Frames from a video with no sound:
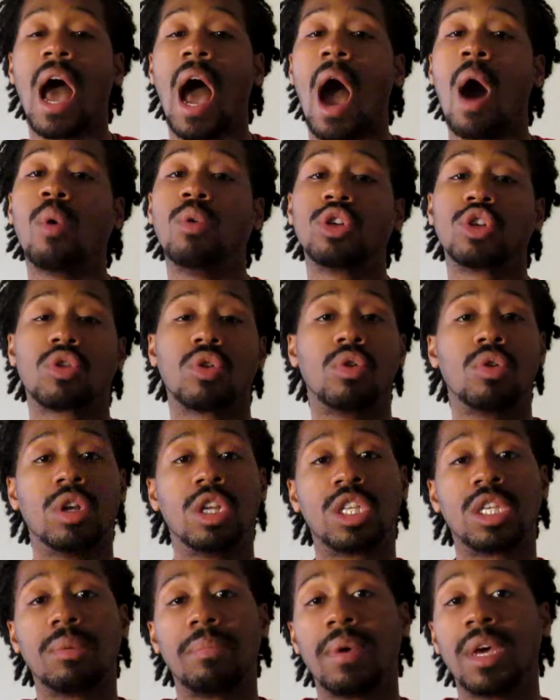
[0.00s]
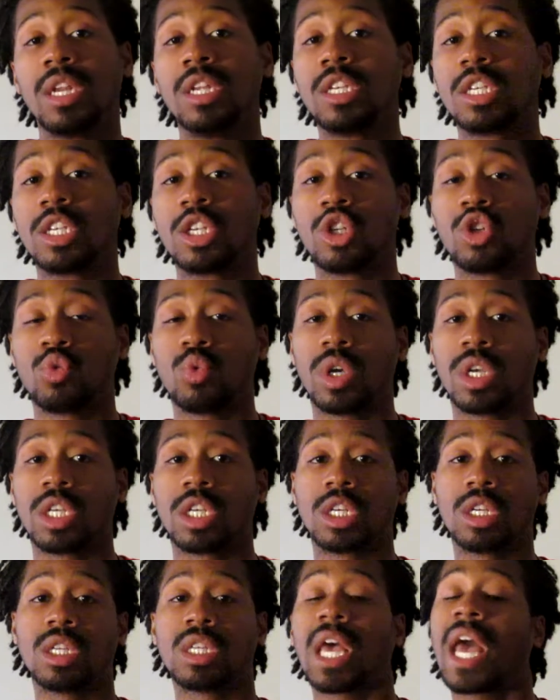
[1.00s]
I was thrown into many
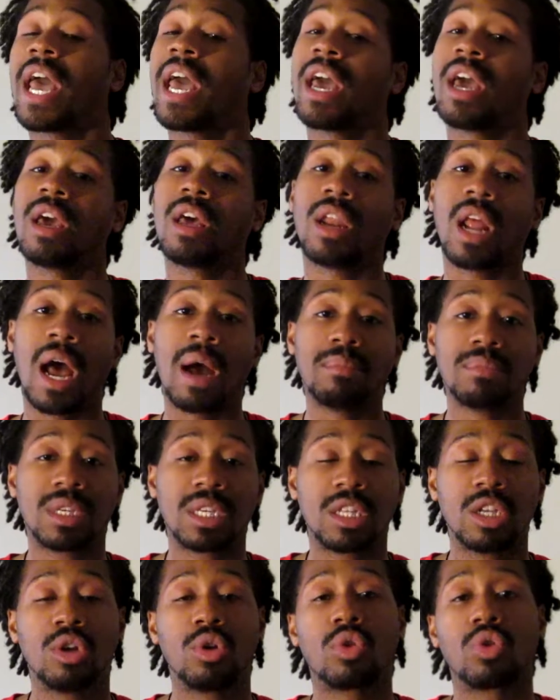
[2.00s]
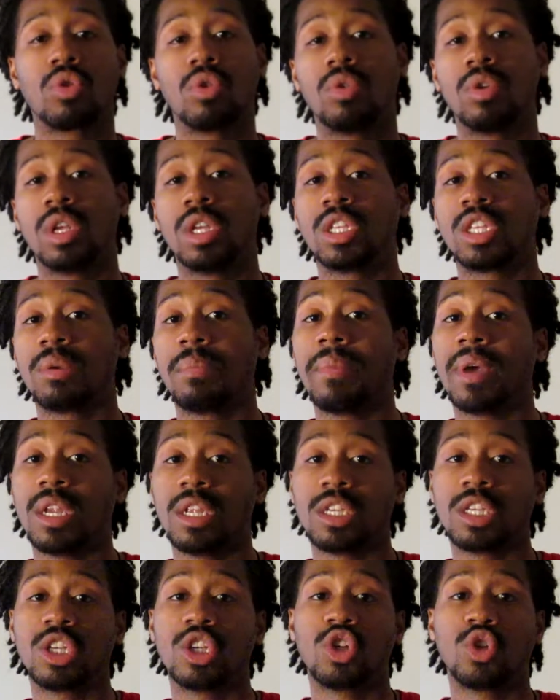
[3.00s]
situations, and I'm still thrown into
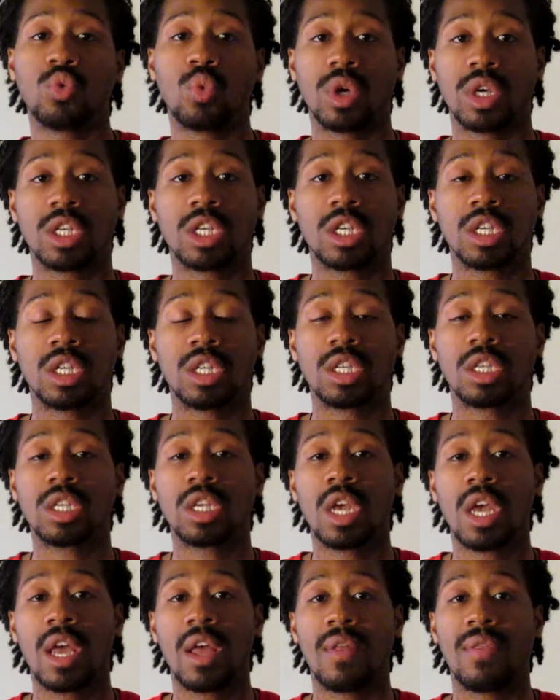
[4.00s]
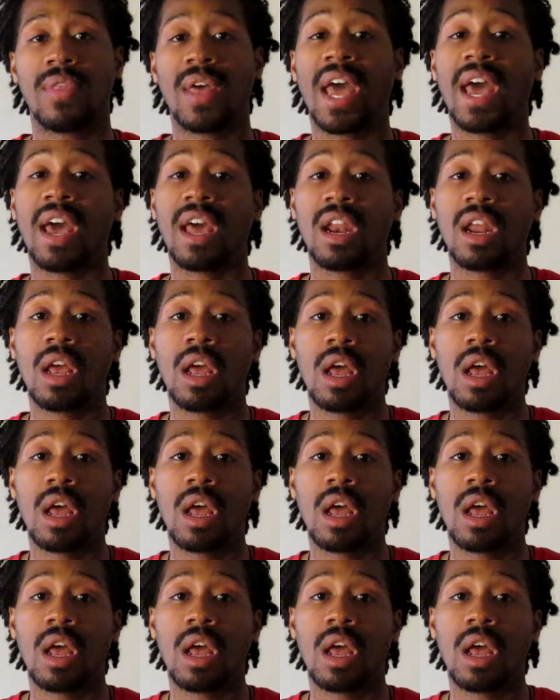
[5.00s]
many situations that